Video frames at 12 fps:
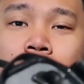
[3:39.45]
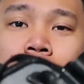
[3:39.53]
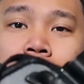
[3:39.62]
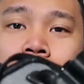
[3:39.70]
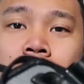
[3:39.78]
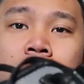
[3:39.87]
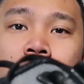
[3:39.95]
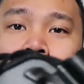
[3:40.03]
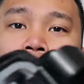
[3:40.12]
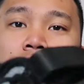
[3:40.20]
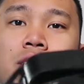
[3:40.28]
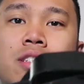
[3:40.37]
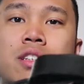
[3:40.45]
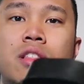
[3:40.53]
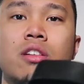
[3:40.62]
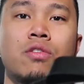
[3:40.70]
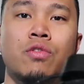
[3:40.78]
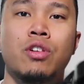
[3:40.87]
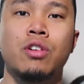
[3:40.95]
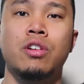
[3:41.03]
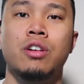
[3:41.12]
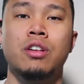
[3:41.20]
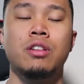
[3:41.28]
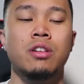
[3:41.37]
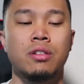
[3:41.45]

really nice. It looked real good.